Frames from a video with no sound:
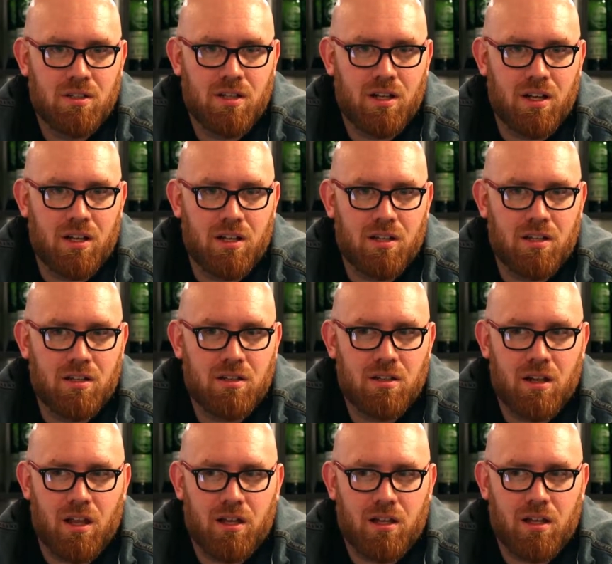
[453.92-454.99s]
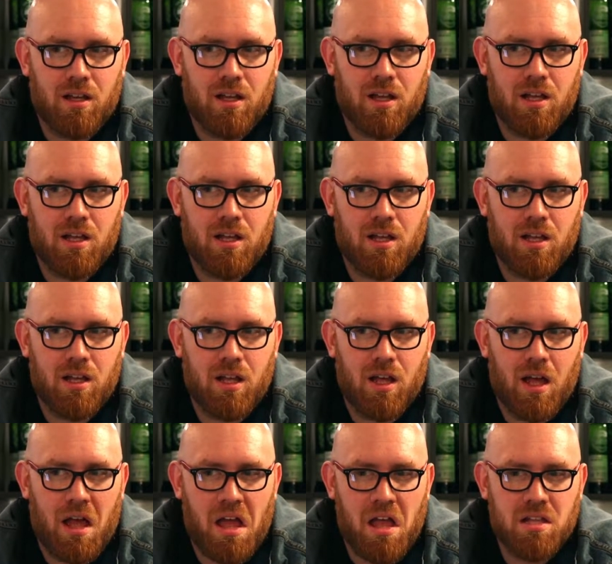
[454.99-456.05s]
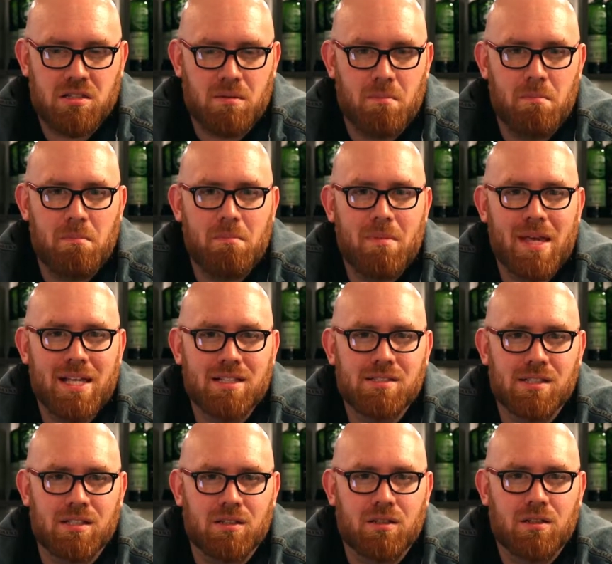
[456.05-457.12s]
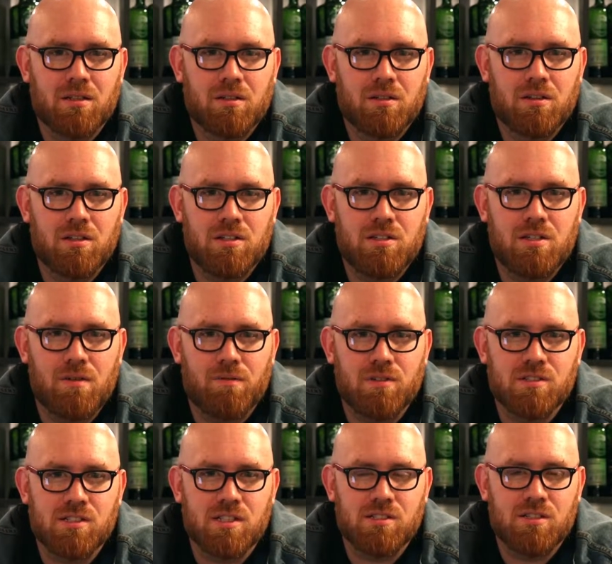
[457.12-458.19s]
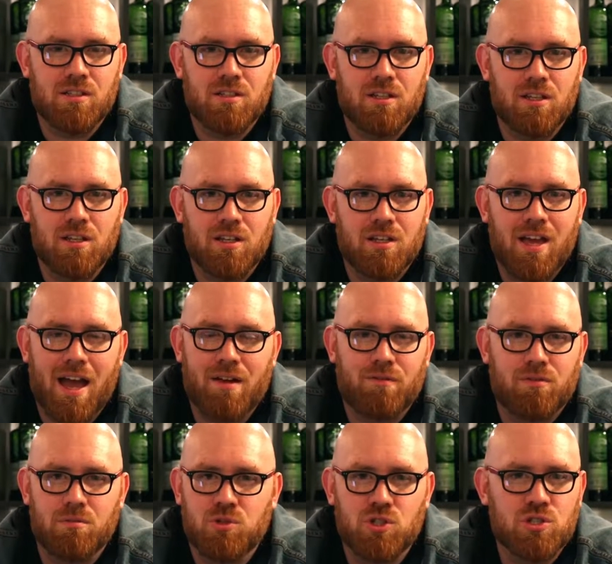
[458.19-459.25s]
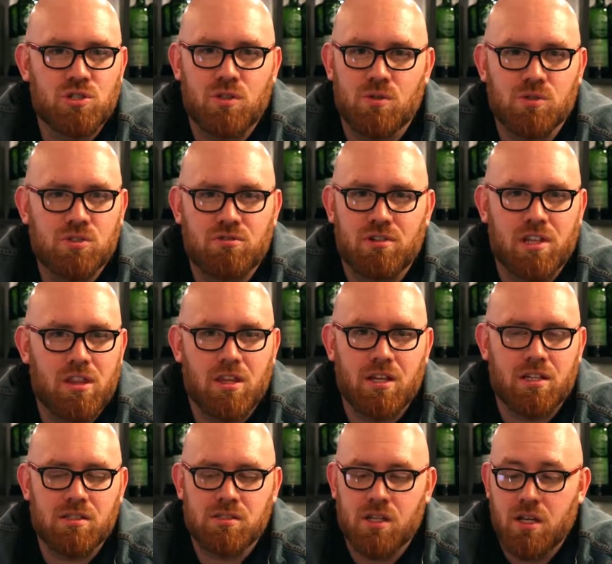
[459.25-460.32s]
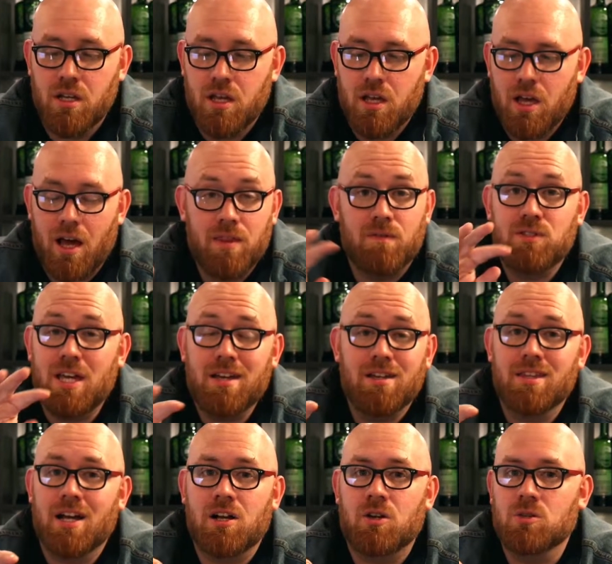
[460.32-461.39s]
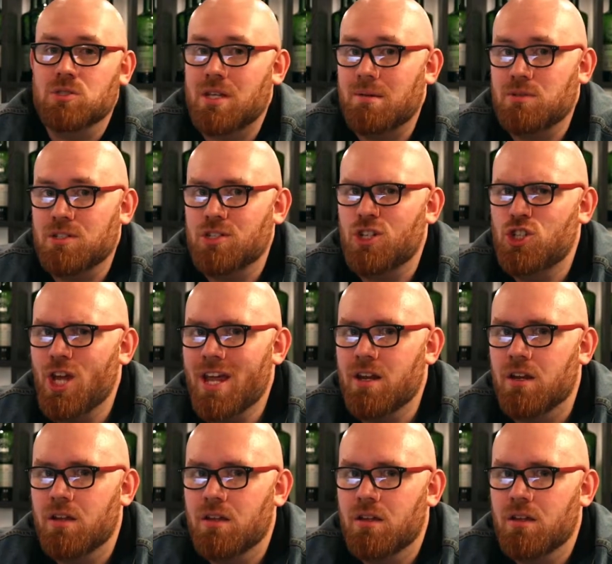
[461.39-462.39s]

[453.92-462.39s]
And, like, it's amazing the differences that you can get from just those 3 things. And they've taken that concept into gin.